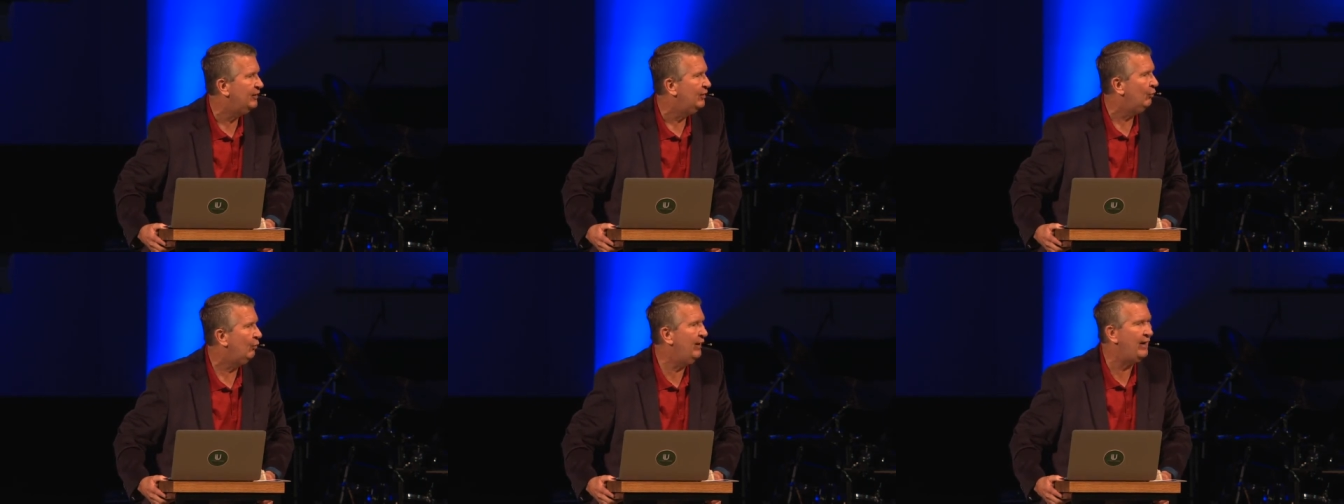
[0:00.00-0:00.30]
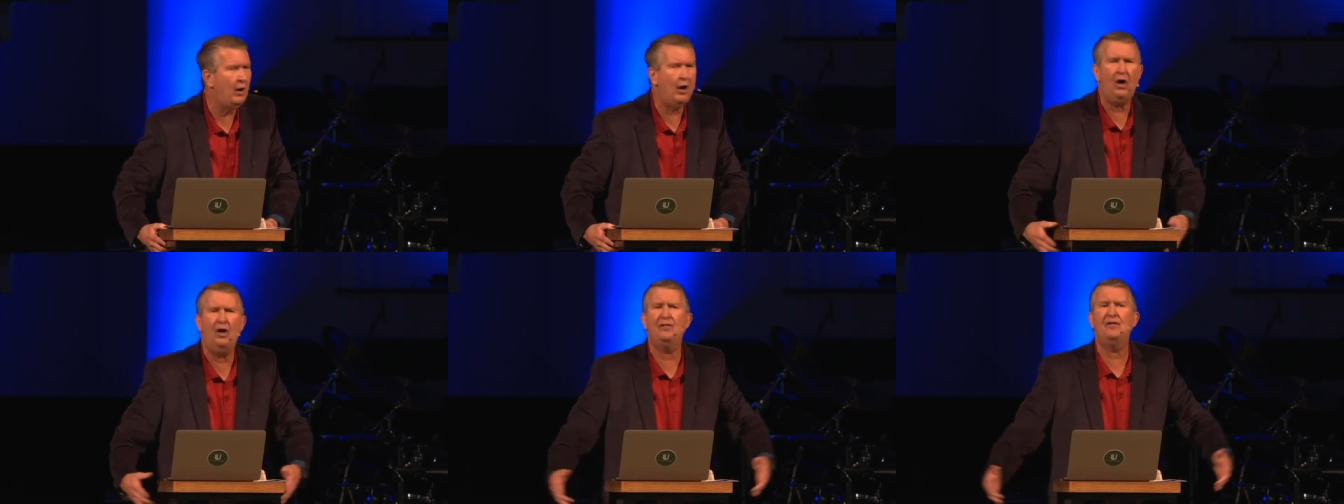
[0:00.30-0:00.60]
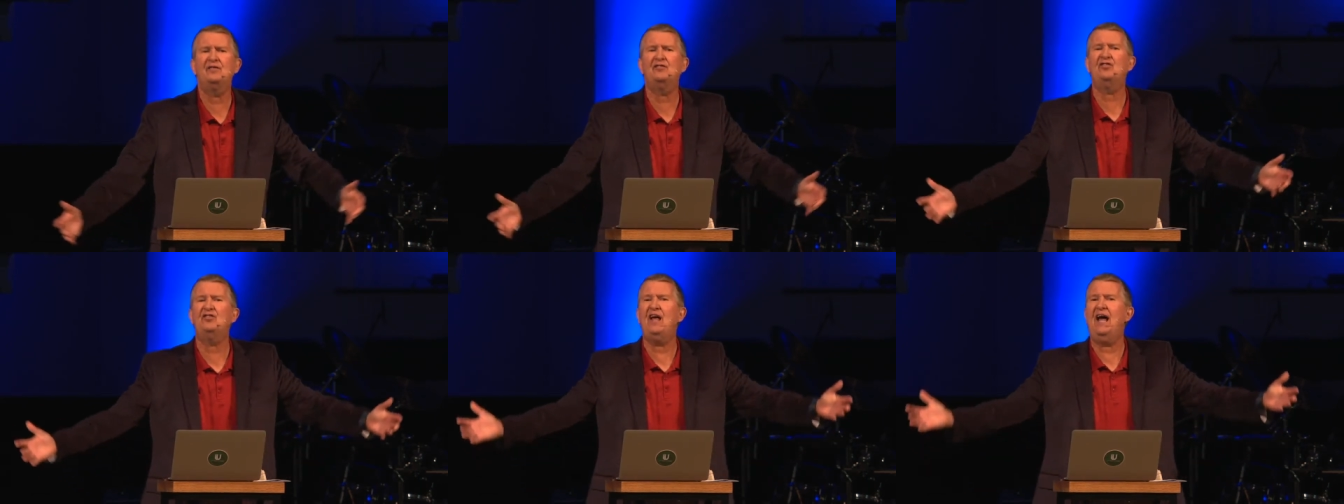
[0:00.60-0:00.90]
when all
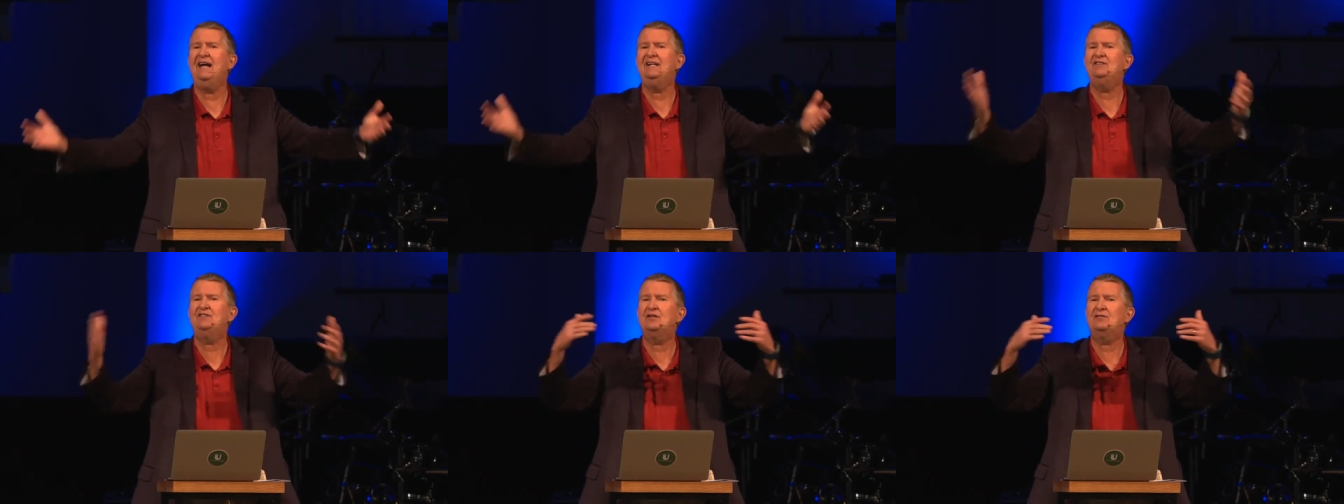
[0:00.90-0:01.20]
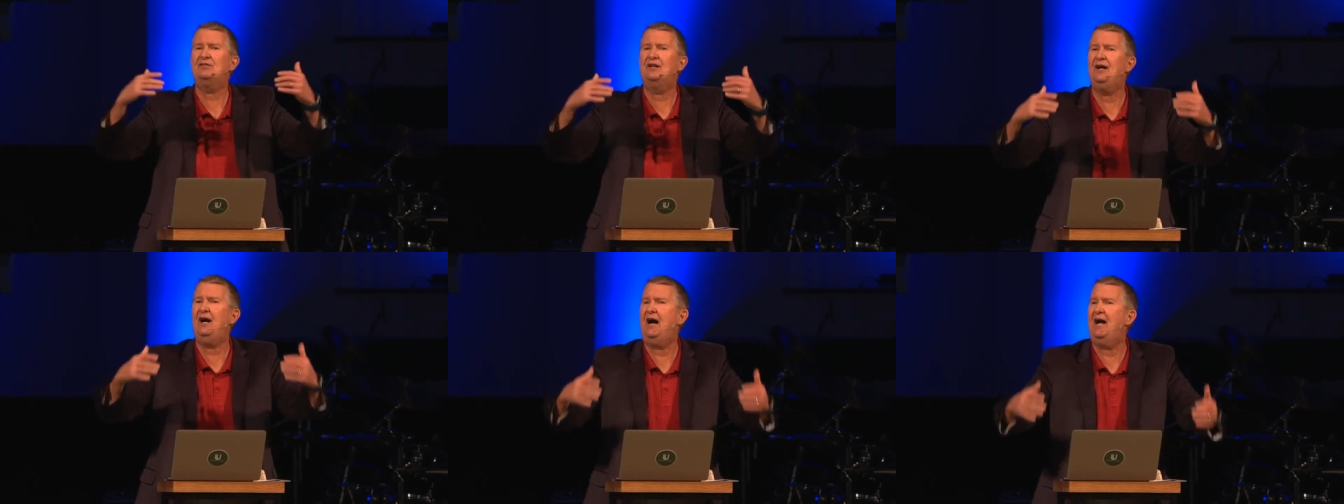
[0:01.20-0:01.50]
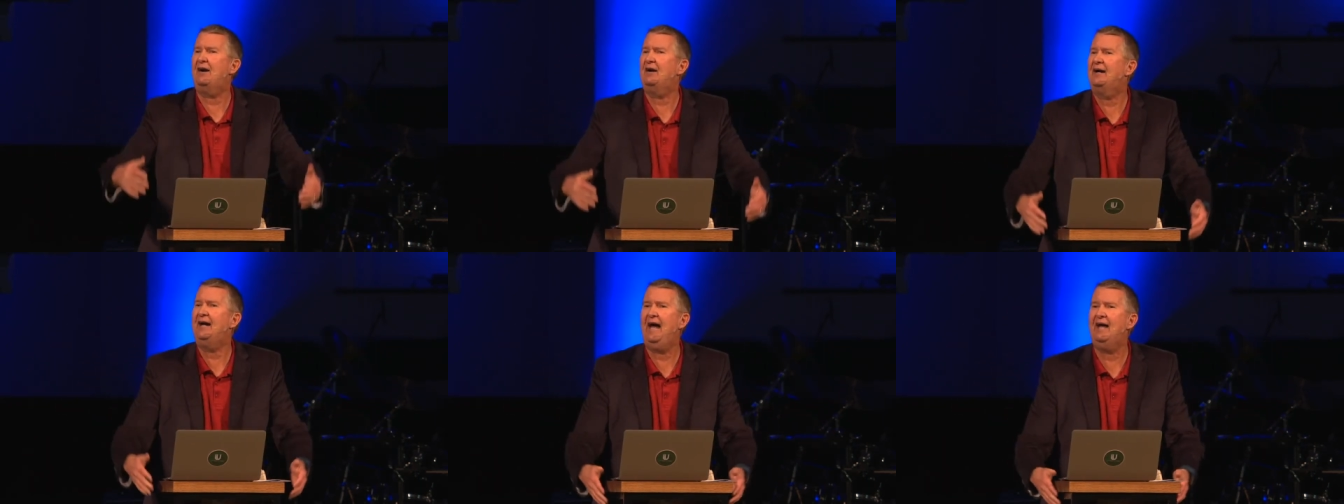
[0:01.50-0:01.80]
the saints of
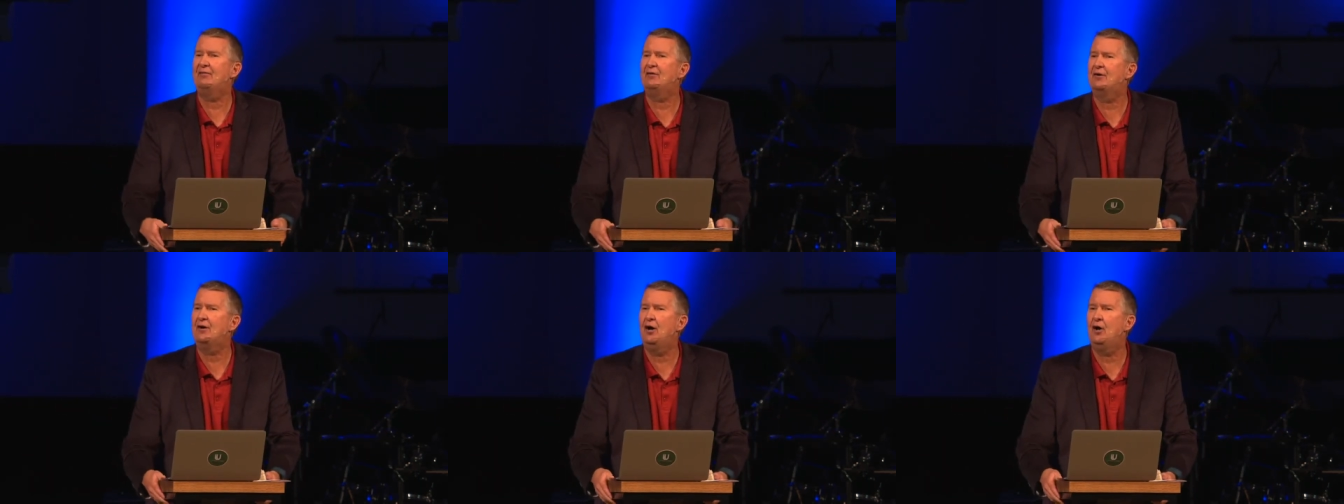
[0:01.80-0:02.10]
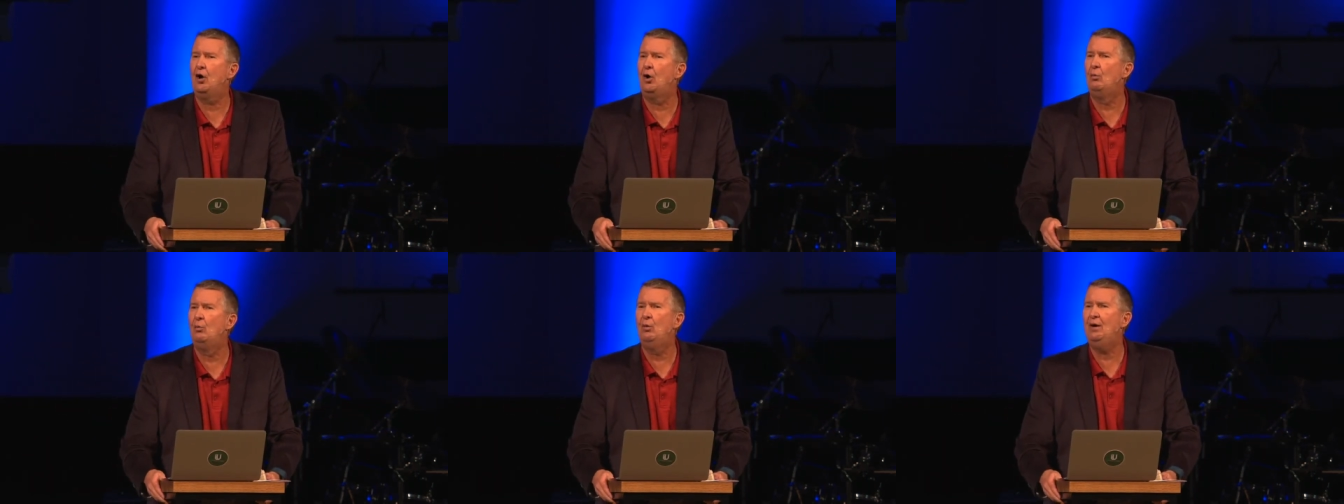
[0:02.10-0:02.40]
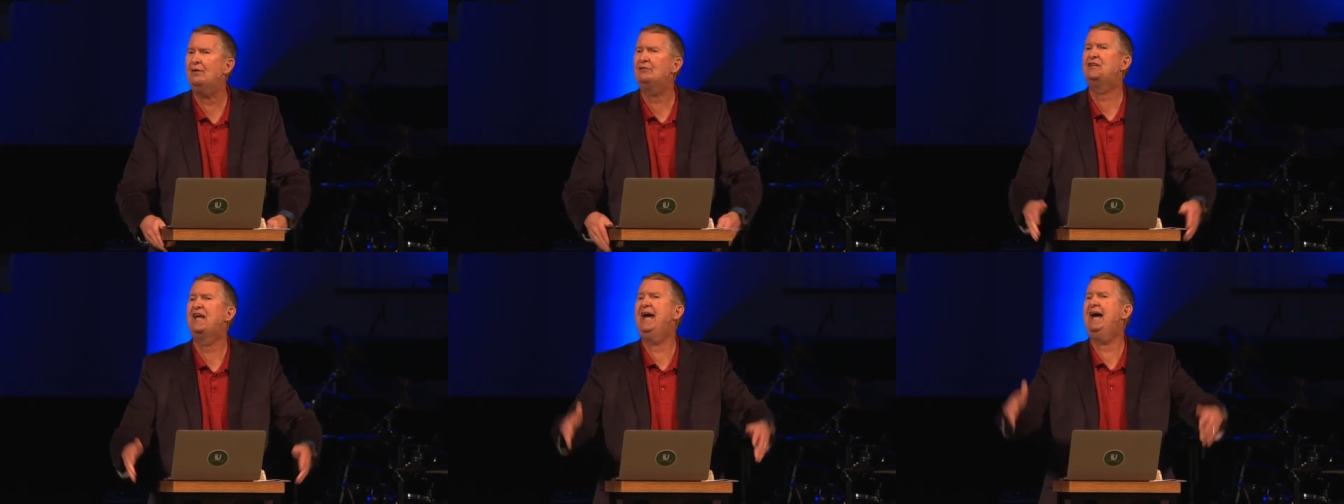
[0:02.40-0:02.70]
God are gathered home,
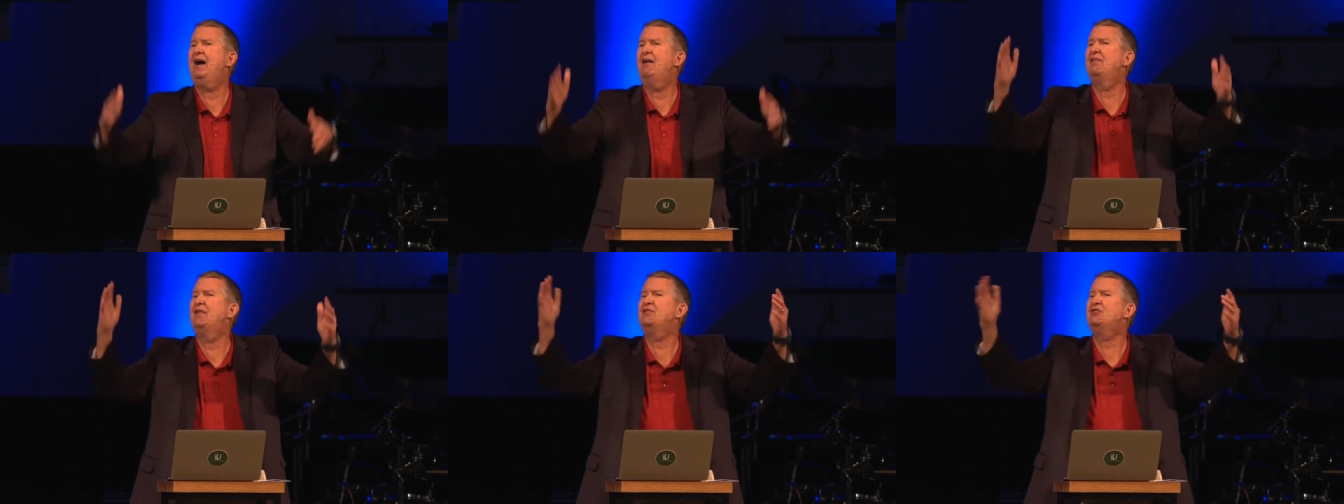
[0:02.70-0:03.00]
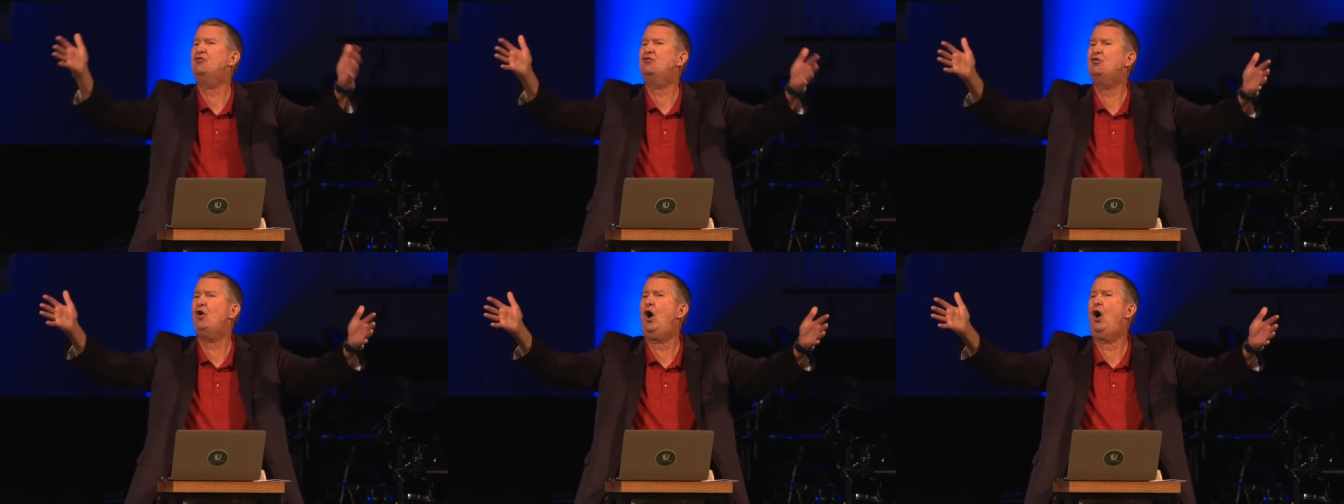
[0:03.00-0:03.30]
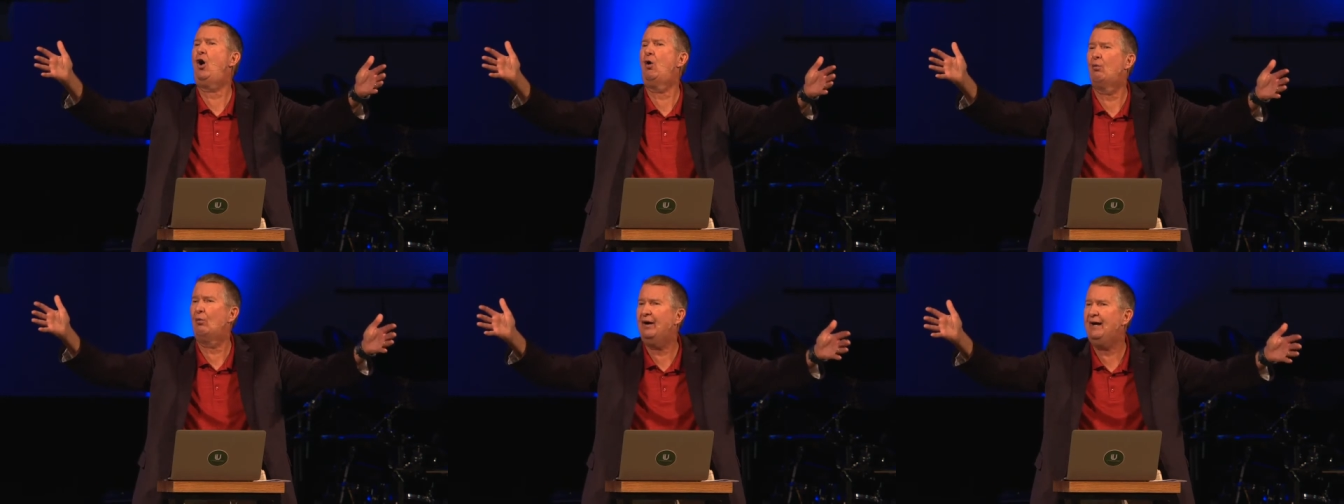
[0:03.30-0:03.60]
we'll tell the
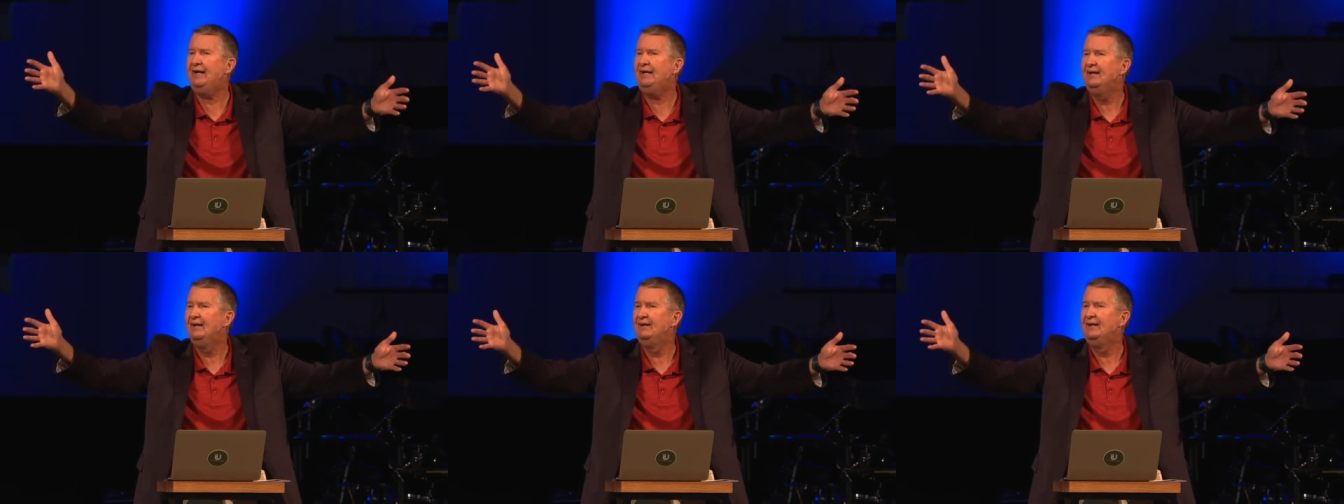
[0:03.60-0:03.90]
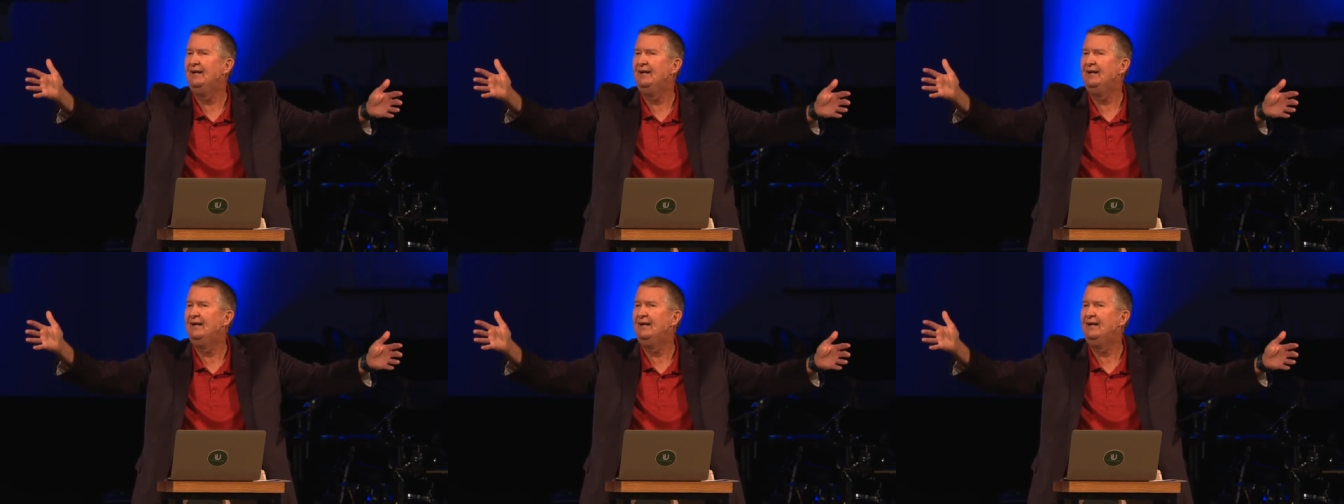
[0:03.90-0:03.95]
story